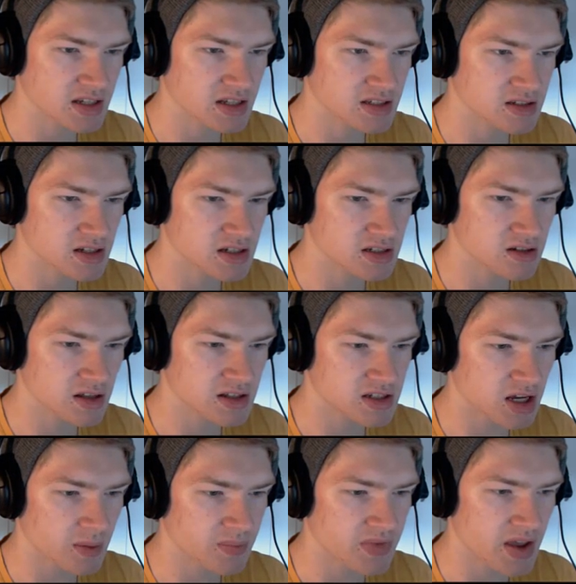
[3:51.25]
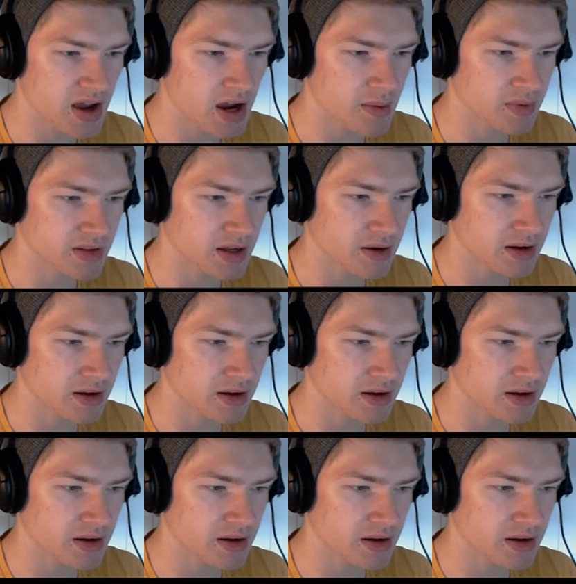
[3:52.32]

It's up there, but there you